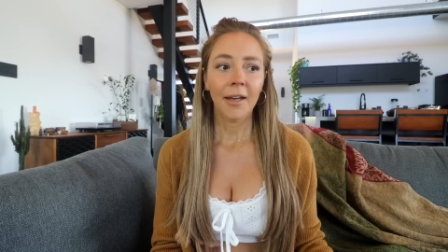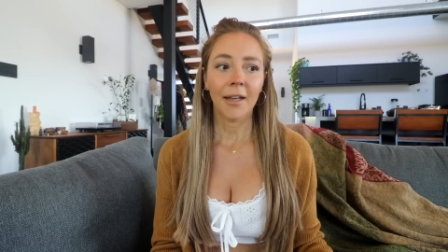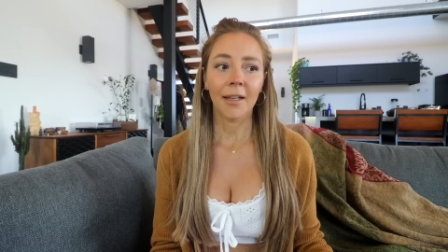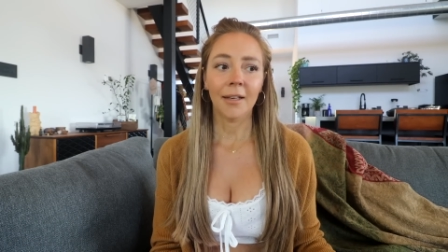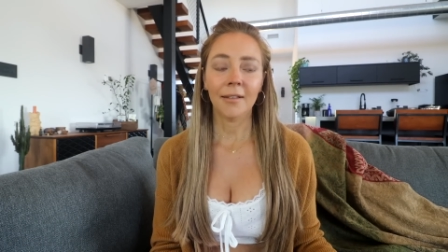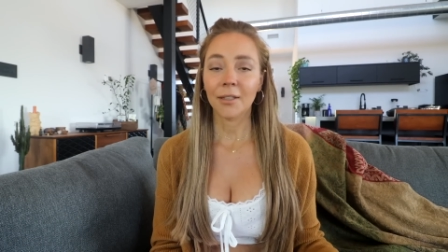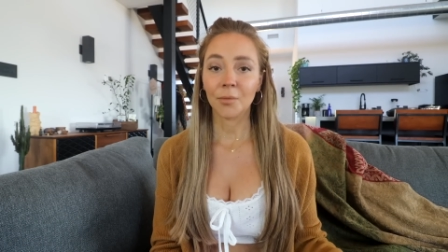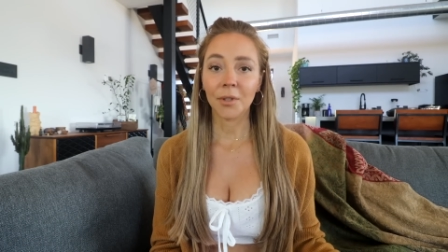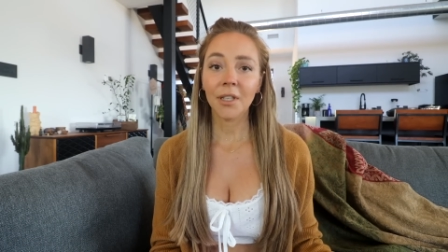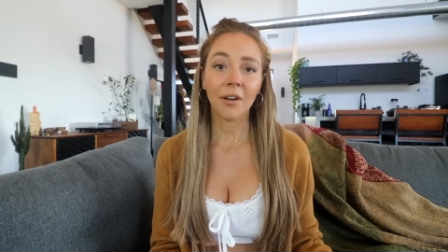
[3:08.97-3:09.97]
And that's
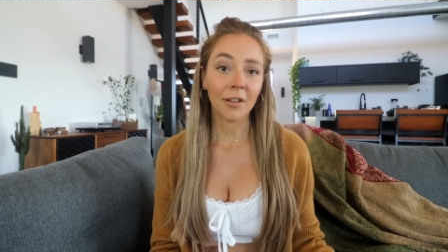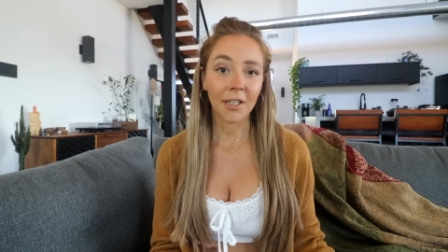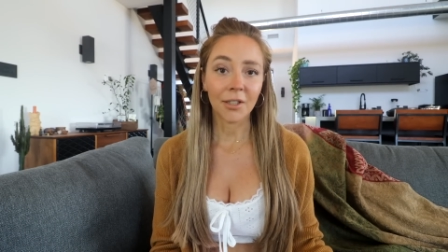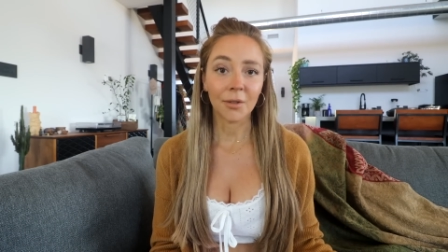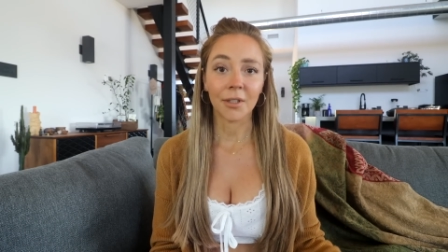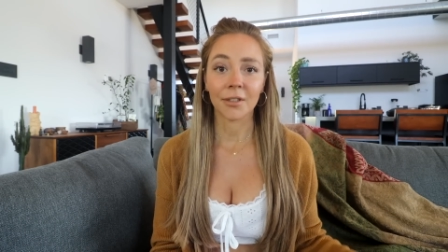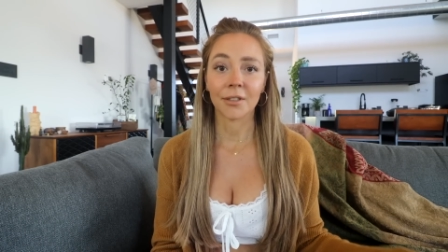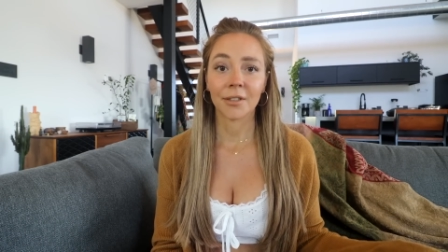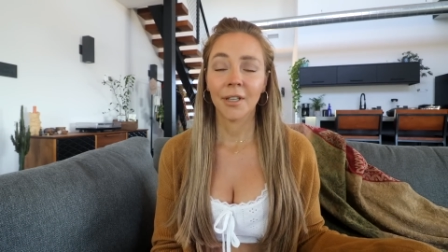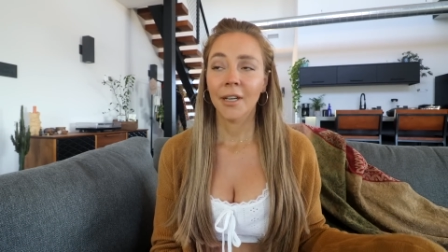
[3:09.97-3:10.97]
really all I do.
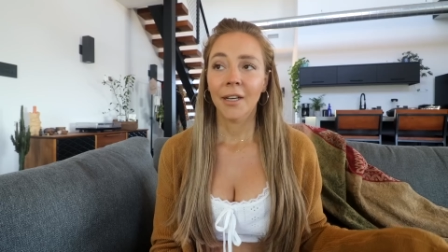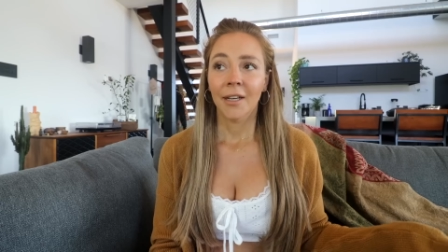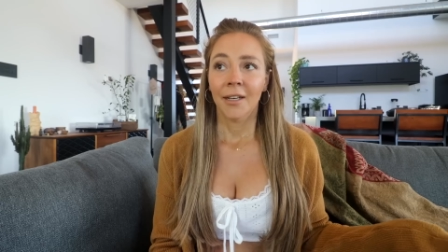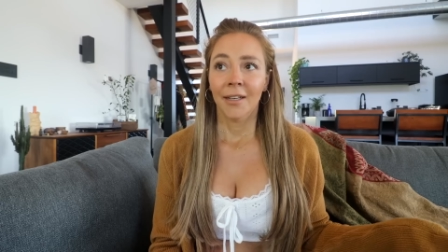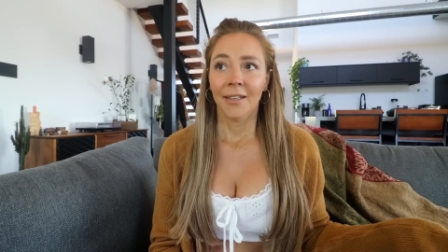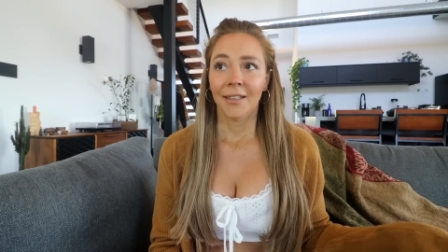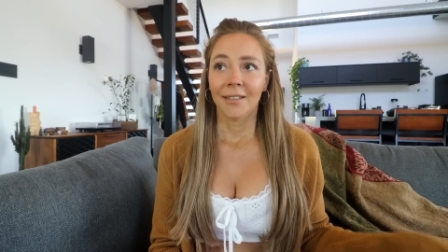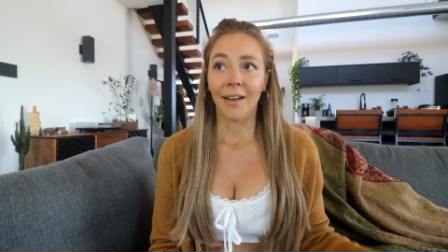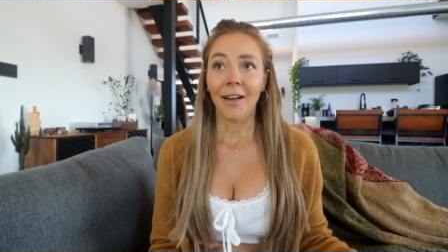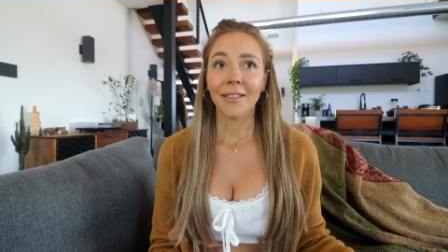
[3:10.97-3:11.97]
There's
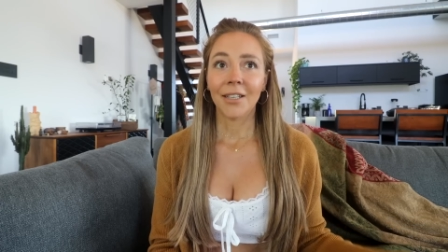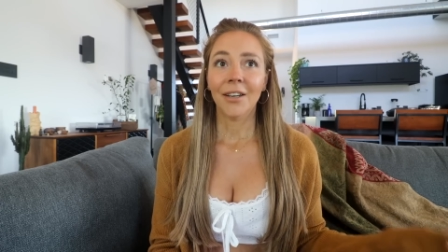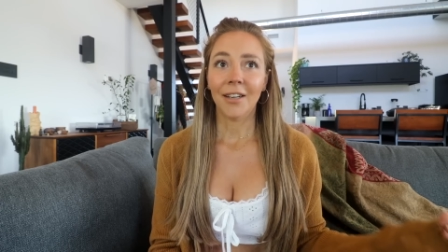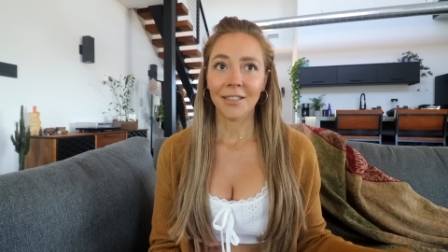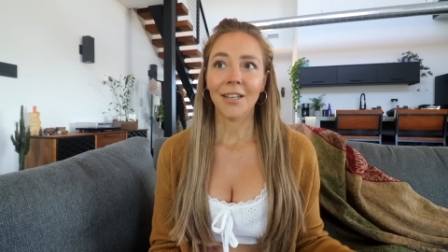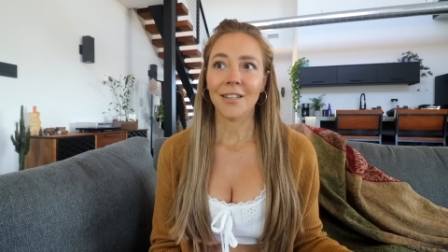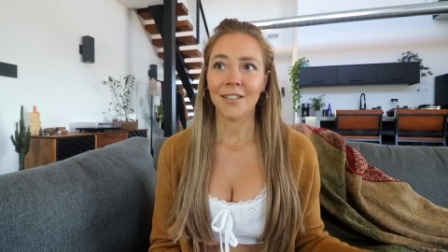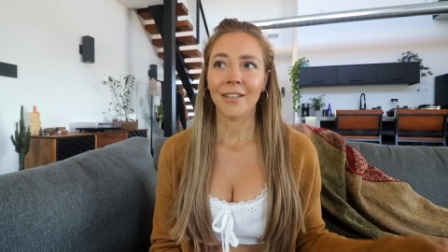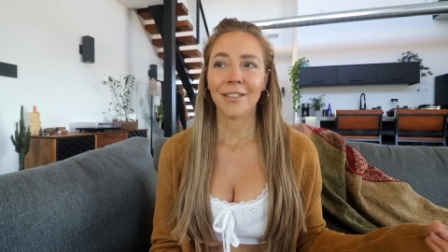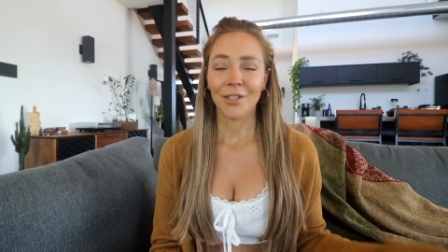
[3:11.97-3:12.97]
not a
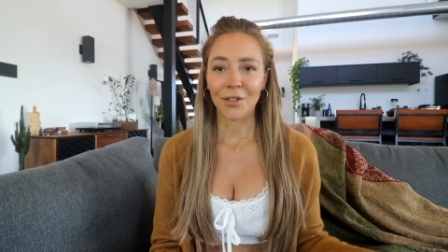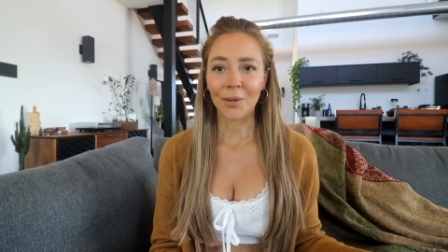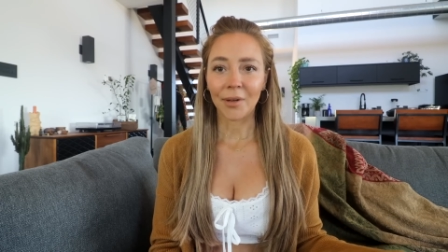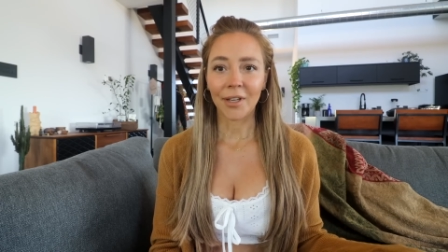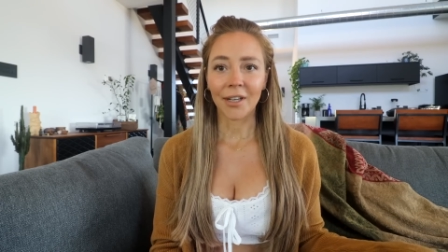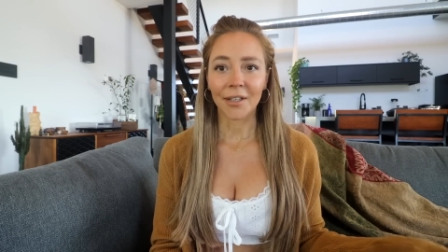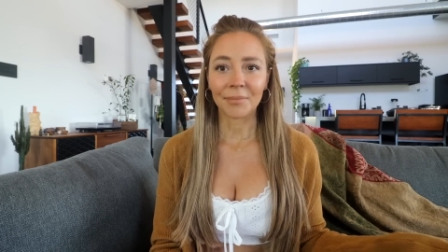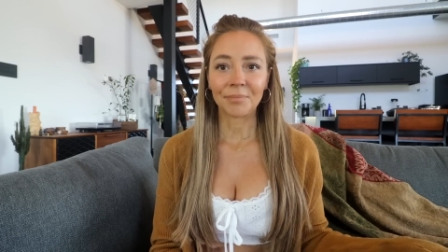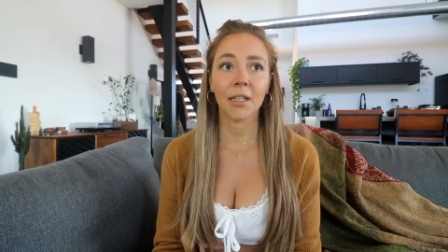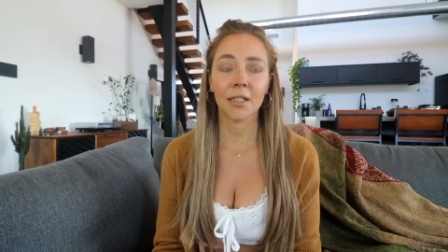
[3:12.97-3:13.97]
ton to do out
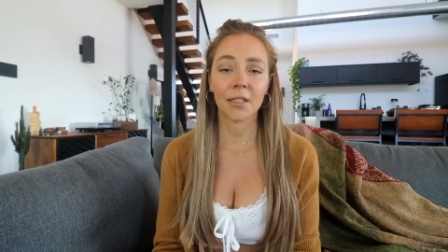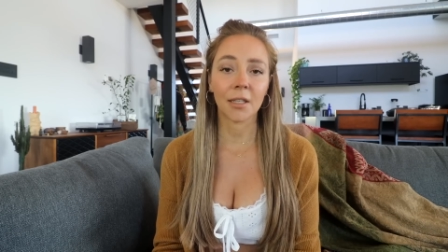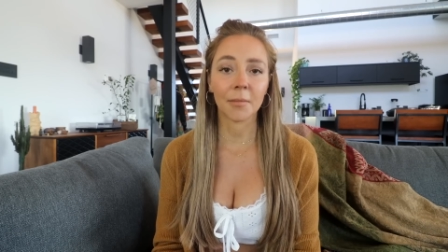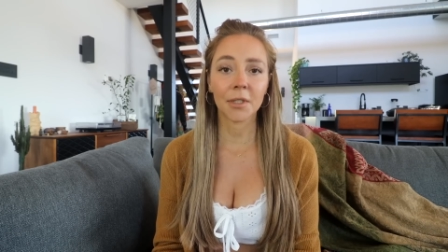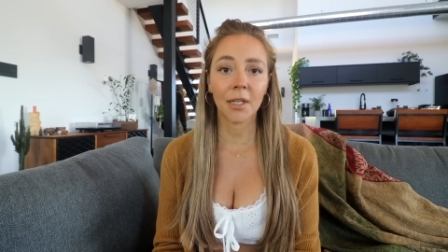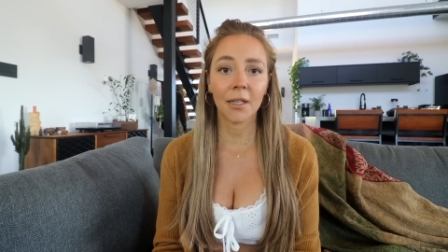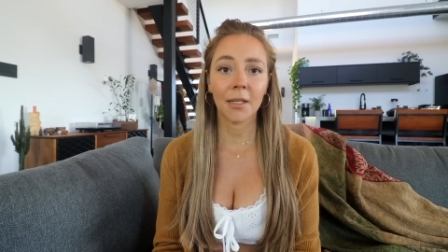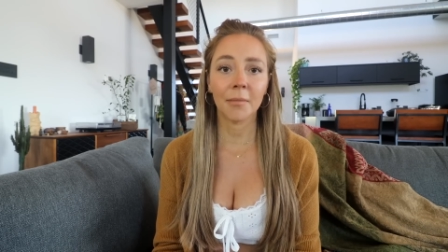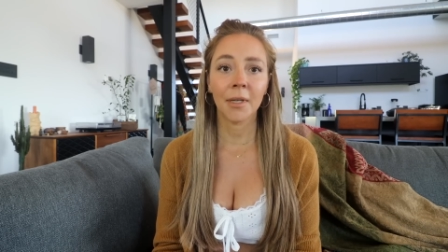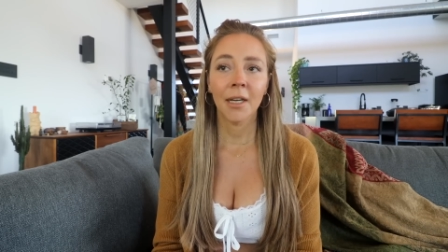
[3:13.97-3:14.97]
here. In the
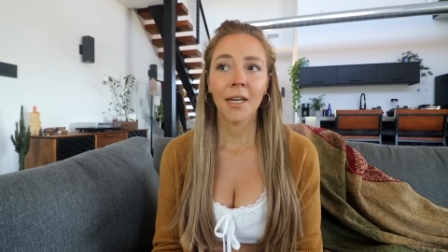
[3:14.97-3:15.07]
summertime,